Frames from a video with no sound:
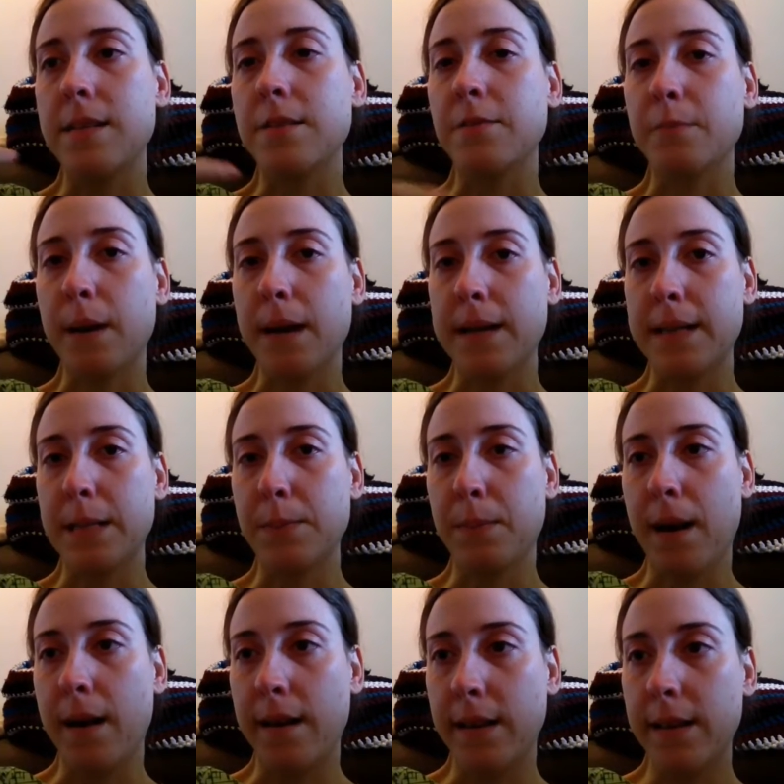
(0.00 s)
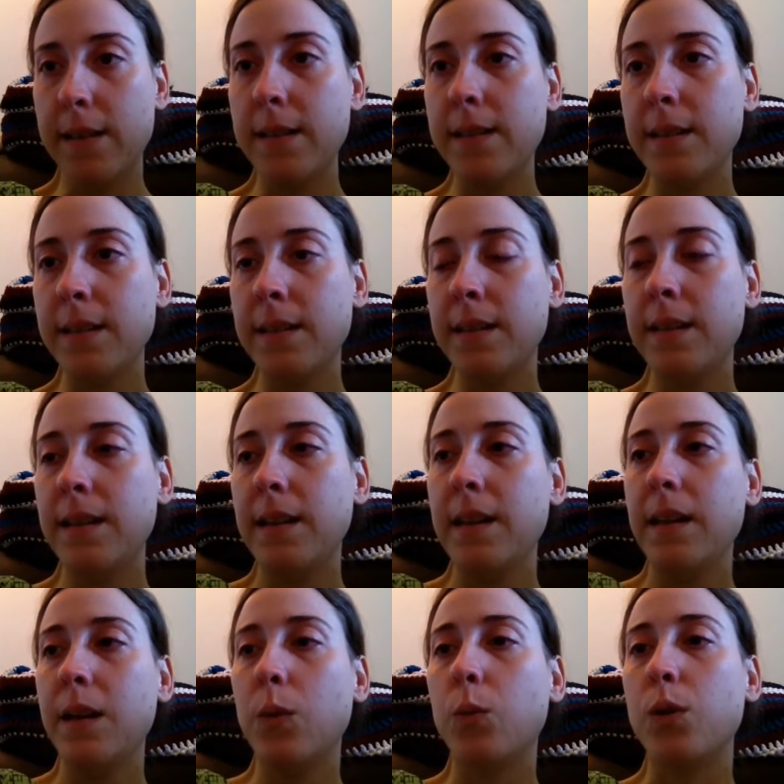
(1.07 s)
of my spine,
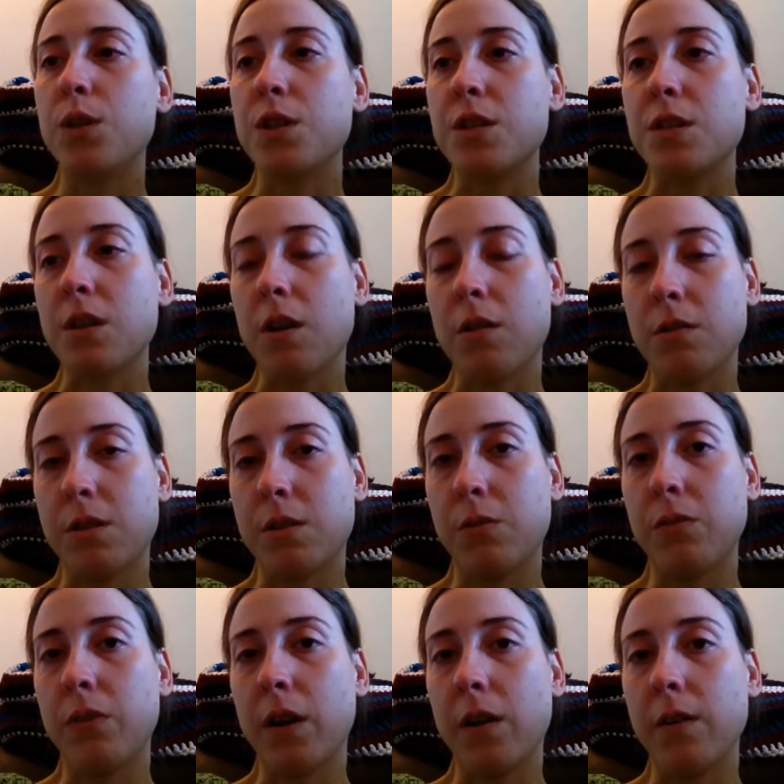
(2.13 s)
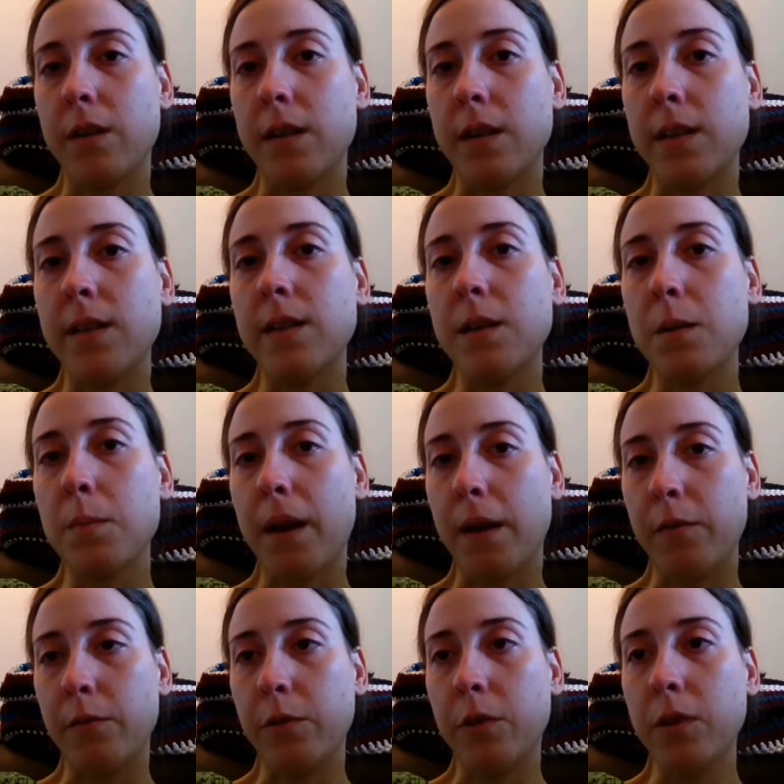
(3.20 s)
which is also very
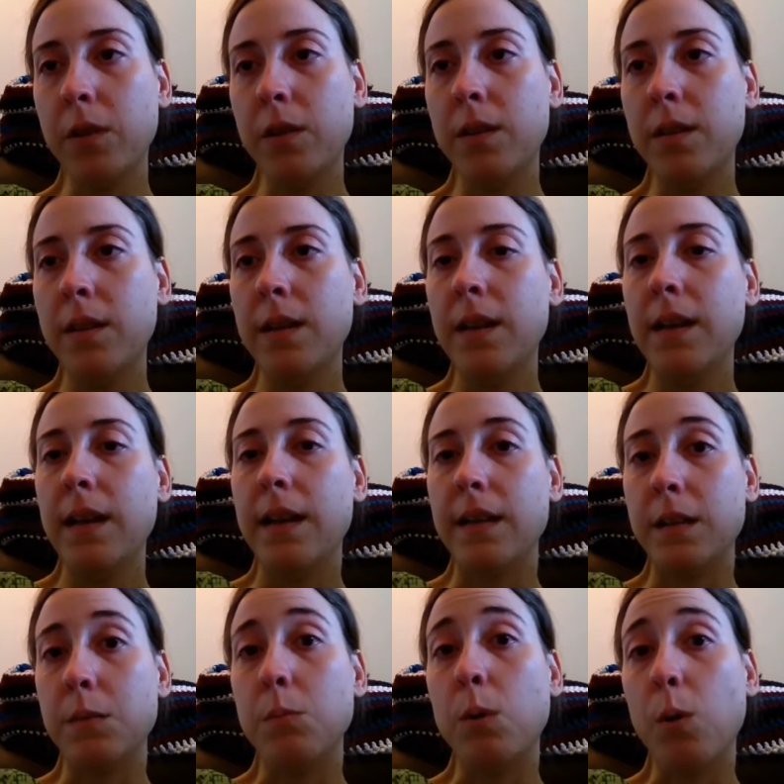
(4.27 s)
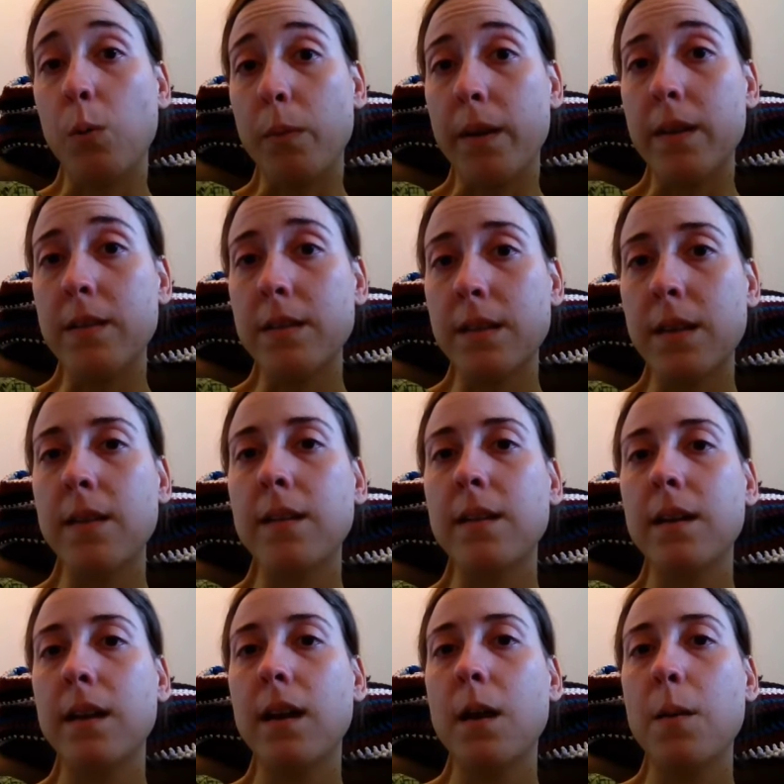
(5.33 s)
painful in the moment,
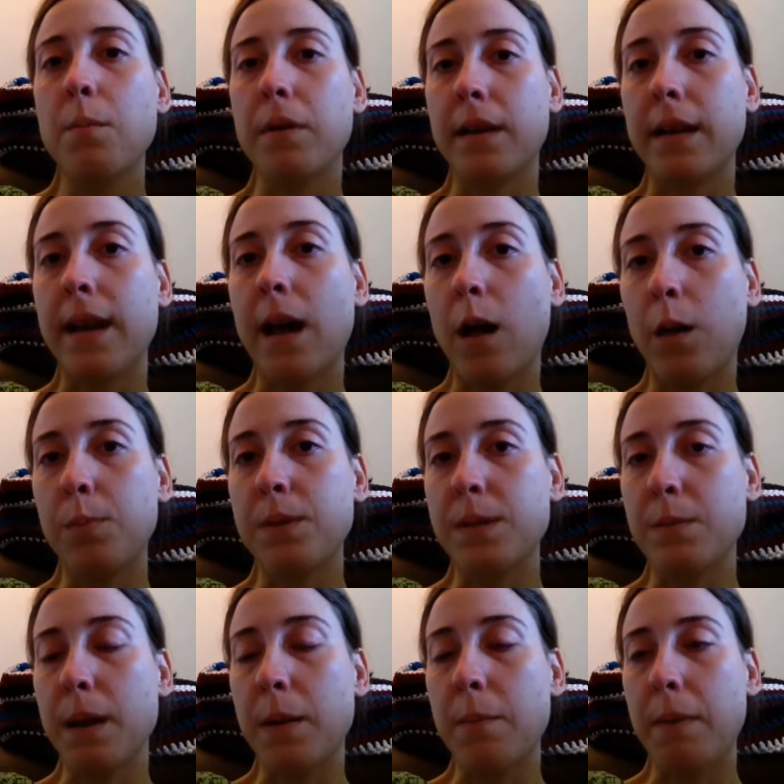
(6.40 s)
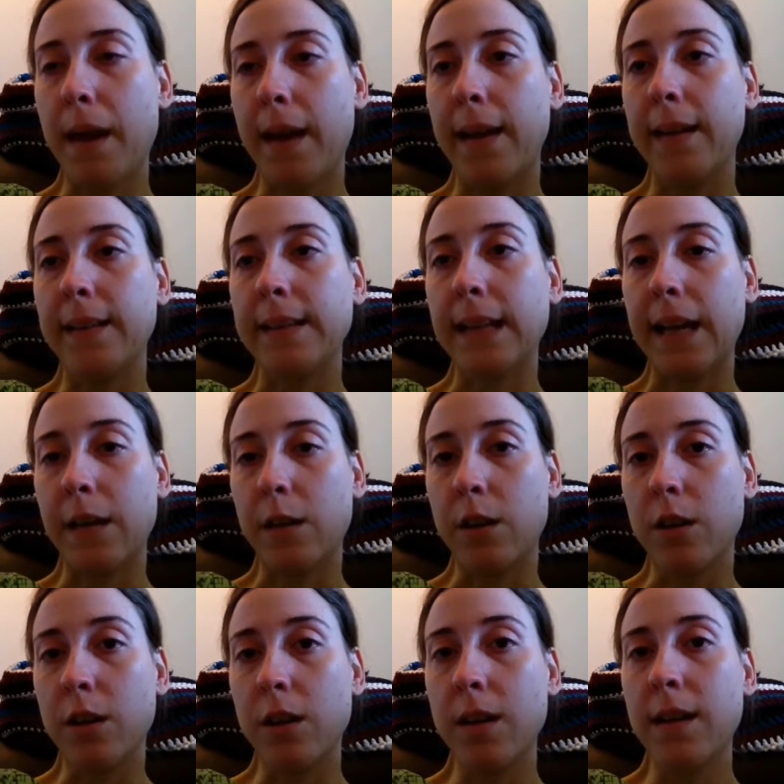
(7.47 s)
but it helps my pain
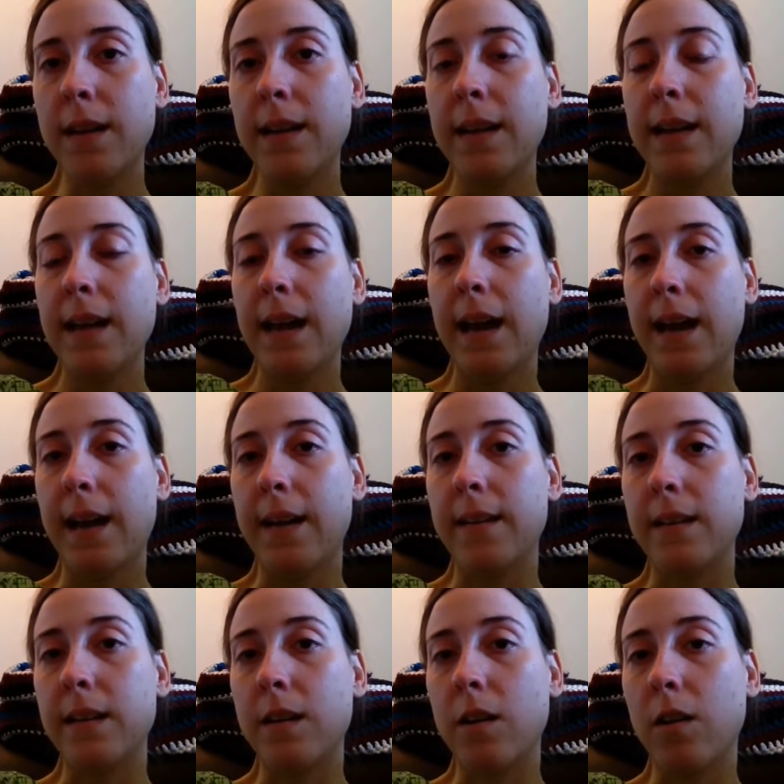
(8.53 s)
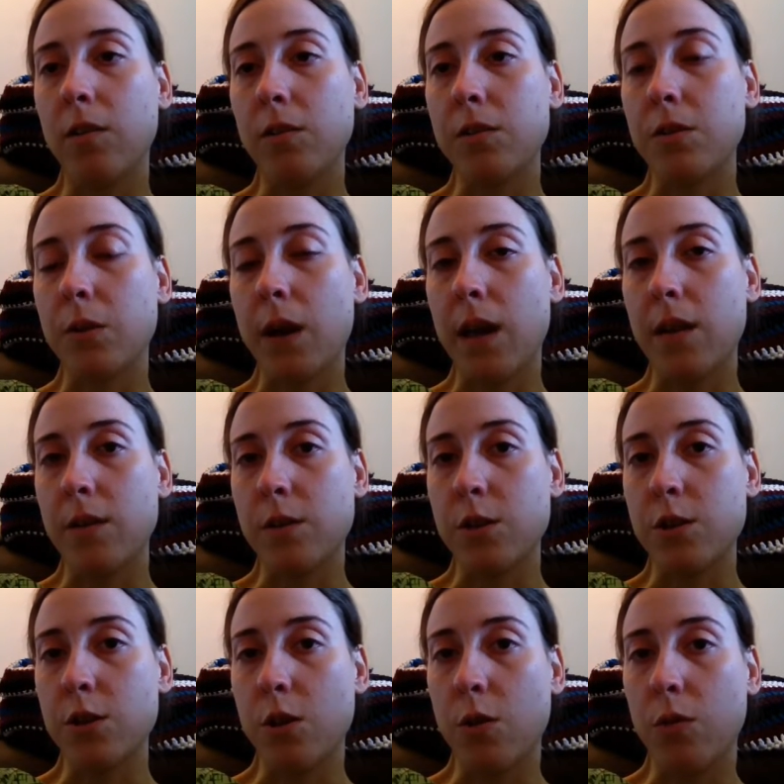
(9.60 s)
later, and it also has
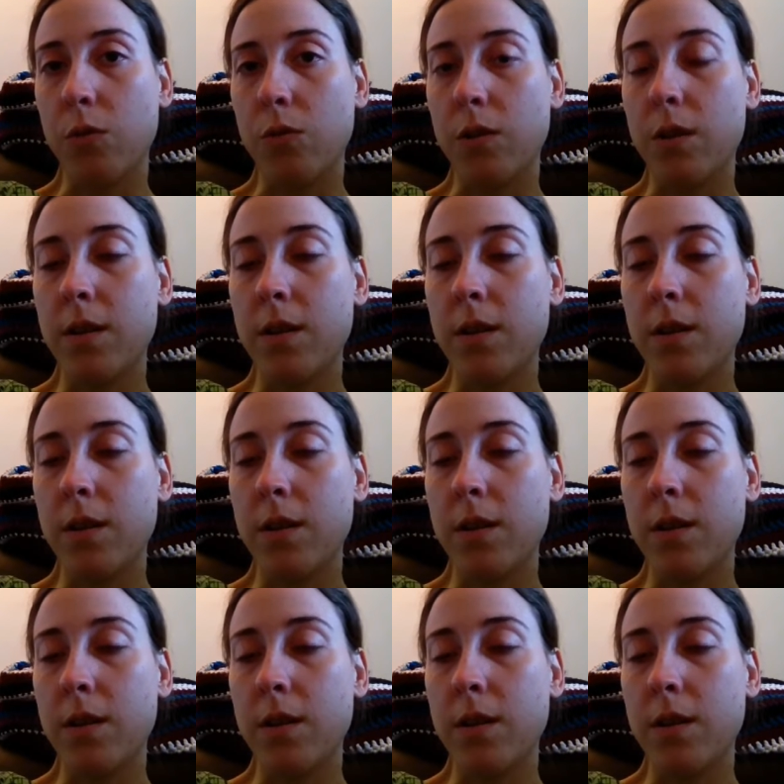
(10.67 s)
shown